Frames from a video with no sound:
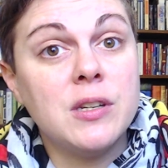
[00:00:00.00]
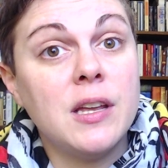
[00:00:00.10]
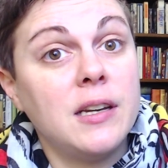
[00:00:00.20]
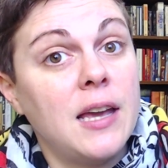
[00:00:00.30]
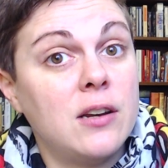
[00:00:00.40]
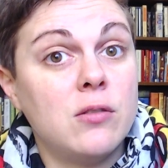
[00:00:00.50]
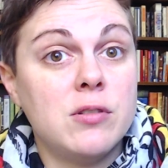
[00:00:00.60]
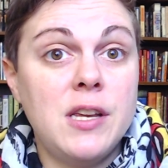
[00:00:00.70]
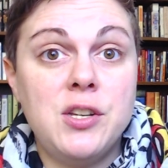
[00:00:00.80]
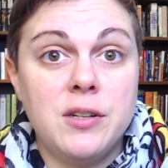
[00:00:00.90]
and
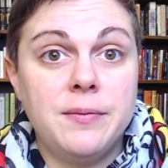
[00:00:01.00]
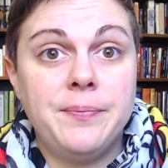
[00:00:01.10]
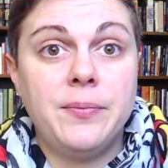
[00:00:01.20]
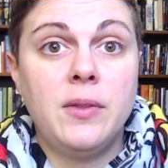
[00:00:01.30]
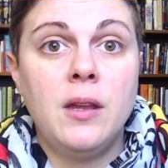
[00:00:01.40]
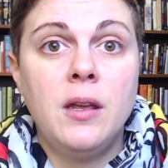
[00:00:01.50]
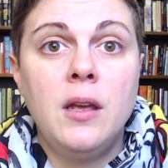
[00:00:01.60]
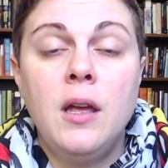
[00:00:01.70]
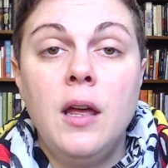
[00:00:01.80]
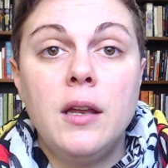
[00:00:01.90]
categorization.
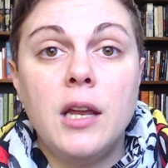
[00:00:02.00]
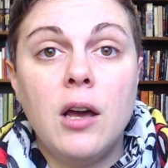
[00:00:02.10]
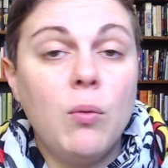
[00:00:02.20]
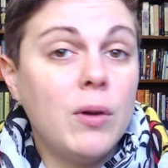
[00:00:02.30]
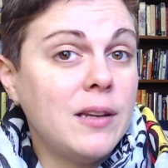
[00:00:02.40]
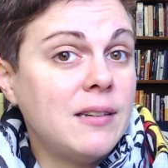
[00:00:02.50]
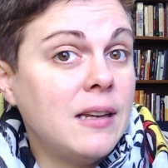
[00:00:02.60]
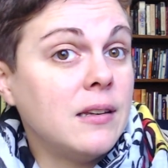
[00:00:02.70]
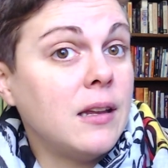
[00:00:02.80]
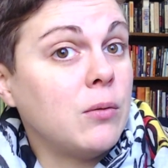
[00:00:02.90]
Now, while I
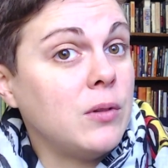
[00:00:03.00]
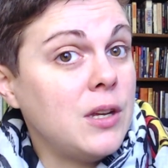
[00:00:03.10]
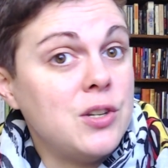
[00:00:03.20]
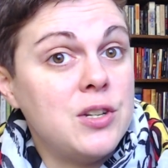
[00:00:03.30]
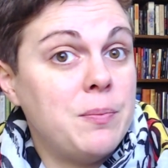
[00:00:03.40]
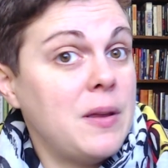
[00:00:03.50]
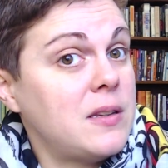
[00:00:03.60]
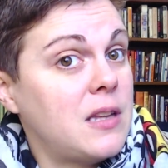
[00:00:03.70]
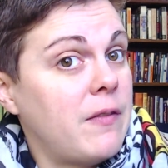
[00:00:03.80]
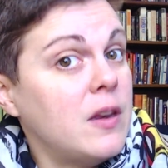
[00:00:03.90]
tend to like relationship
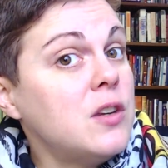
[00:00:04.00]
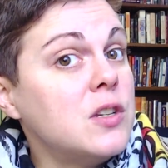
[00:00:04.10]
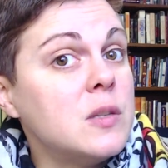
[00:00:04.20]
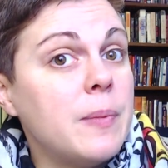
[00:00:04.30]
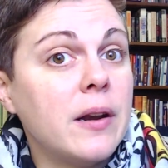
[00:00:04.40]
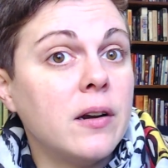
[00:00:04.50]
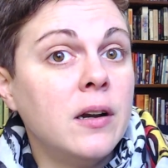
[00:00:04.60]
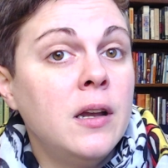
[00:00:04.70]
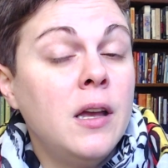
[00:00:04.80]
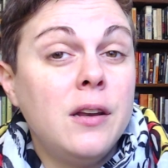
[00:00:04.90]
based definitions better,
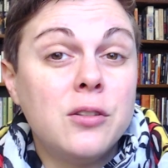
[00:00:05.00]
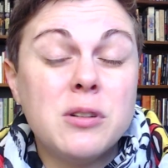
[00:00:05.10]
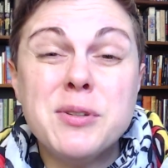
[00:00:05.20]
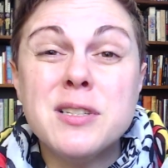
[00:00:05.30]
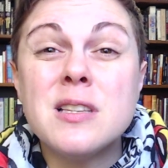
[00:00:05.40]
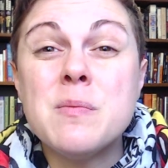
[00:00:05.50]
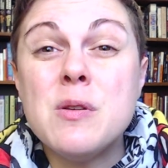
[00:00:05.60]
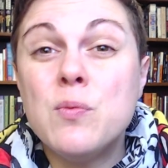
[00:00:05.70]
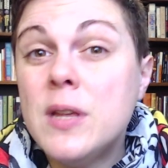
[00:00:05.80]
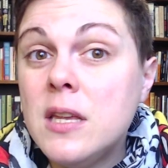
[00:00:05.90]
descriptions can be
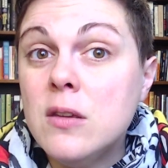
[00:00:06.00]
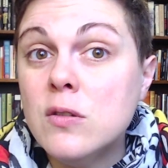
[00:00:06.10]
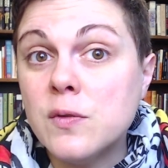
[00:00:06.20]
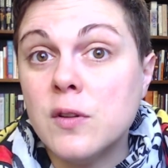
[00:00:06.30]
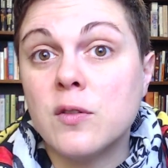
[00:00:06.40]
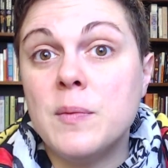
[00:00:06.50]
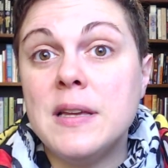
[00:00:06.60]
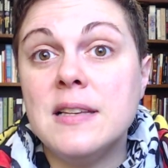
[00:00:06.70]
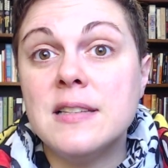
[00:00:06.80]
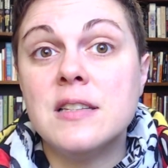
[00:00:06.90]
really useful for
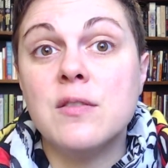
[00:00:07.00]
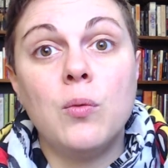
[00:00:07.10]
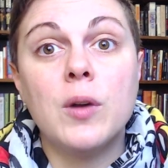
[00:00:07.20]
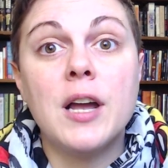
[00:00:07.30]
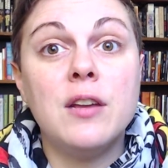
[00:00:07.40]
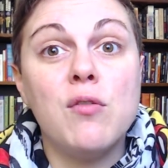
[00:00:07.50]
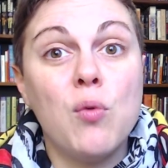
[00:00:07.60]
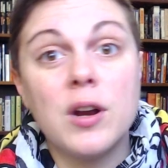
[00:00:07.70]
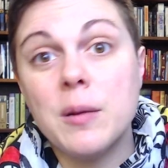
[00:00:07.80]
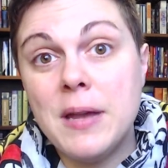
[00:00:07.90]
making sense of what kind of
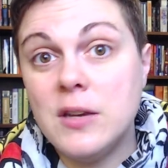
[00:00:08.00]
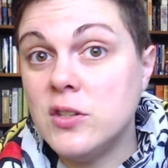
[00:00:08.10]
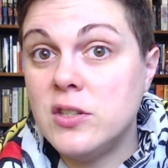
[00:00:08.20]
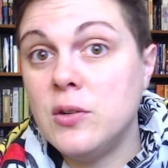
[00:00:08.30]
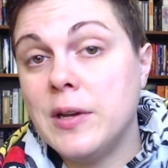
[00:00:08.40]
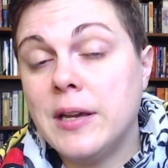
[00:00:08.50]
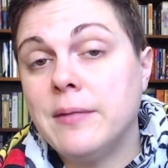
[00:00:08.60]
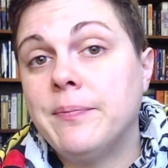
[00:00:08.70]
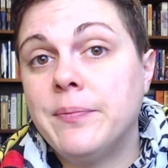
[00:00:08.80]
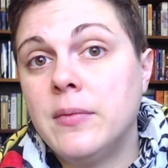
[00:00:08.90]
work a page is doing.
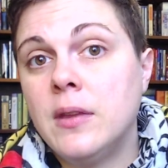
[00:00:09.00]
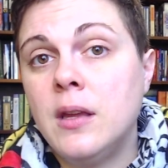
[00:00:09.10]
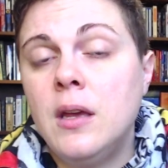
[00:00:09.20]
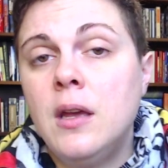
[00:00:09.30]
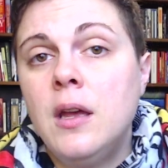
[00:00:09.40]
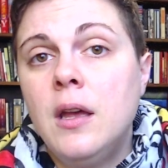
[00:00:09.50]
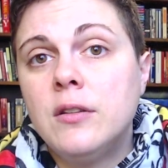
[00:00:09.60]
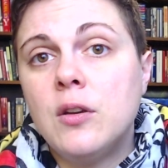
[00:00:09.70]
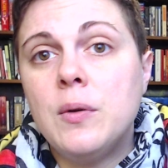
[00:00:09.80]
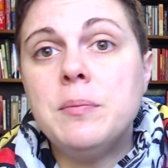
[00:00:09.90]

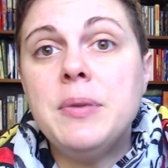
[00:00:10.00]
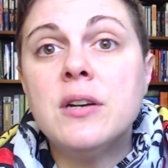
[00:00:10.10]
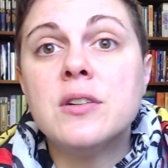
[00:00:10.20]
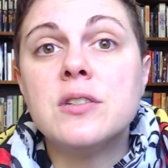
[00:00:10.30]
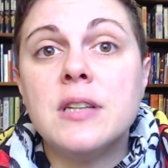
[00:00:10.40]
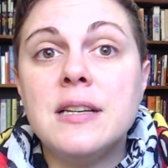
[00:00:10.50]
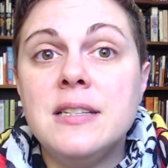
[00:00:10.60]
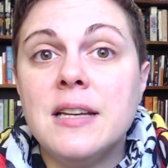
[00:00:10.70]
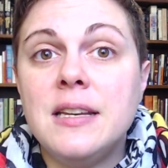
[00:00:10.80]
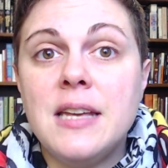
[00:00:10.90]
So, in Peeters'
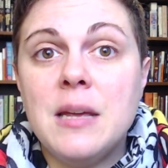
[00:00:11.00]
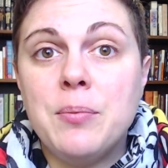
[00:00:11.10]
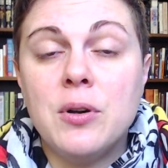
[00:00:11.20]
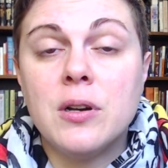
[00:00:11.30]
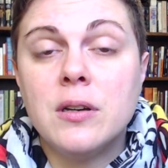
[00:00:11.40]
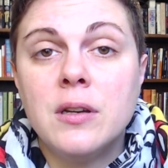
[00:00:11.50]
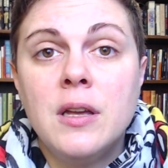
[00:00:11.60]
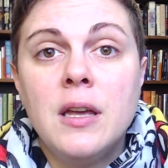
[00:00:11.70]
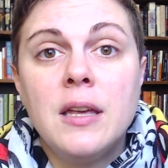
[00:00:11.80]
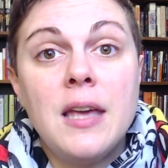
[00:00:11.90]
1998 book,
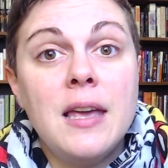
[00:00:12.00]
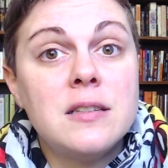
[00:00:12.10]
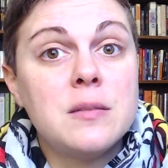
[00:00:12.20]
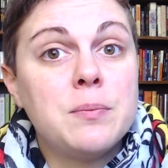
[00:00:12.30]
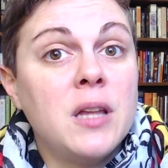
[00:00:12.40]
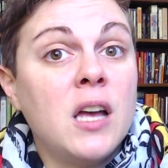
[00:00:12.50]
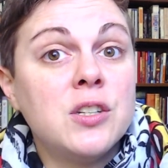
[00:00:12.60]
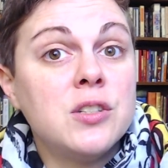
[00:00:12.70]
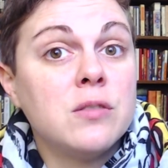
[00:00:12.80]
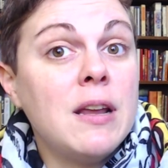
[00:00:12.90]
Case
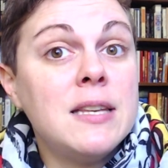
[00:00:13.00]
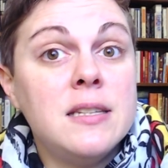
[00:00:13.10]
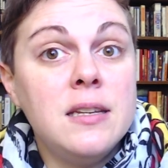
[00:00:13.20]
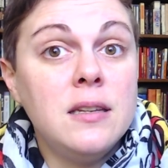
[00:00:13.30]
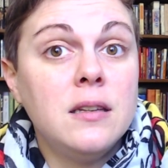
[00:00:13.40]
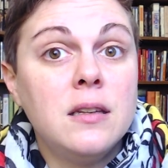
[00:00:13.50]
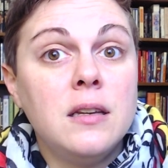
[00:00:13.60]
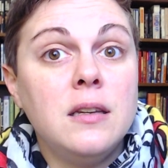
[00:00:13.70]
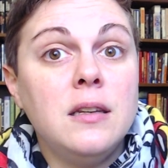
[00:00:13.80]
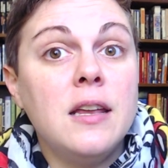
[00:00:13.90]
Planche Récit,
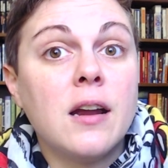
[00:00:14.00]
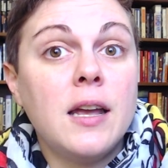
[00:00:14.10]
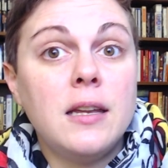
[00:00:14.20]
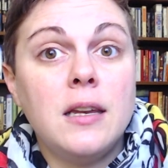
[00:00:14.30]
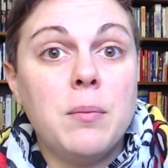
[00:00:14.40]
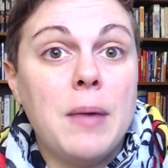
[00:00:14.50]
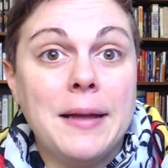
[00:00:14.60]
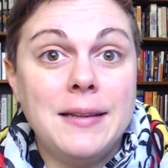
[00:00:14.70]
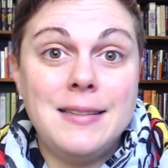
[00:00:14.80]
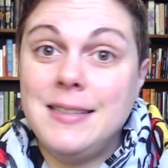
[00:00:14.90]
Lire la
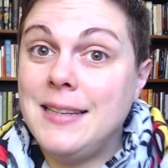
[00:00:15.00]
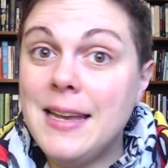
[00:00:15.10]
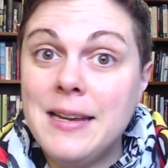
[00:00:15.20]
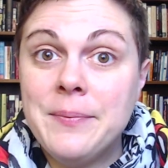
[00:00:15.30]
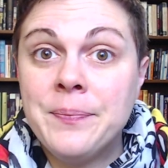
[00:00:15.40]
bande dessinée,